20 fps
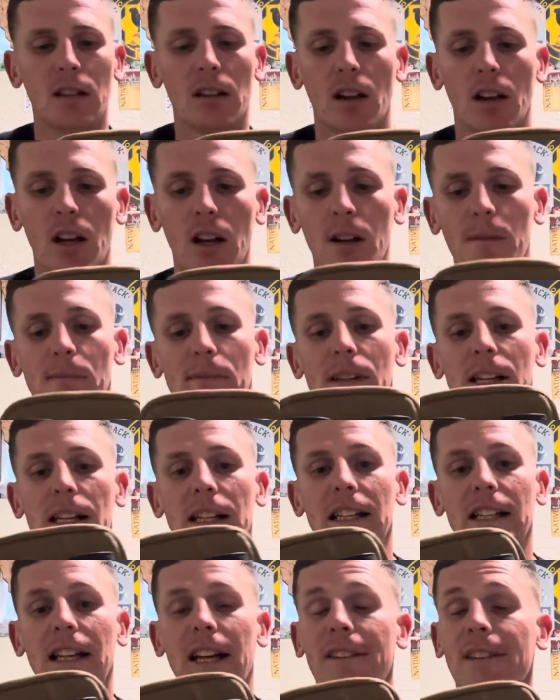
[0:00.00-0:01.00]
Um,
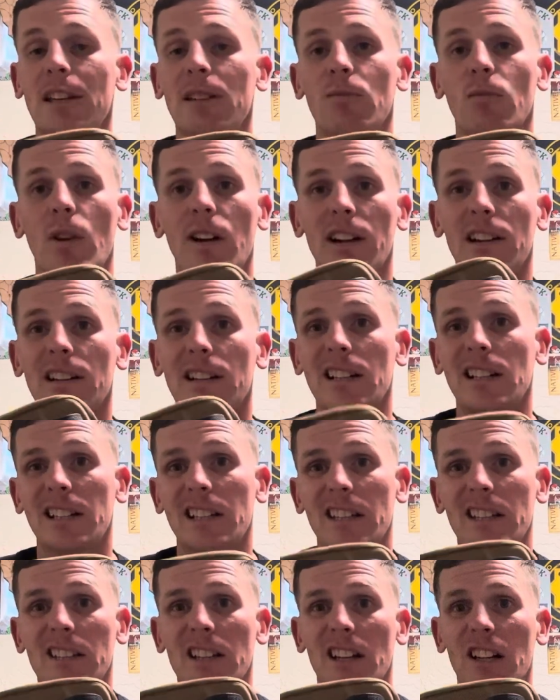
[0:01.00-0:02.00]
and then when it
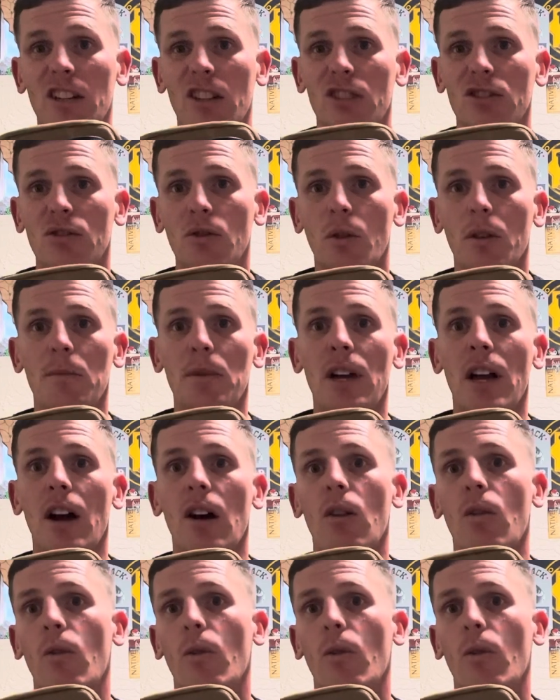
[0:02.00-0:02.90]
gets kind of stormy out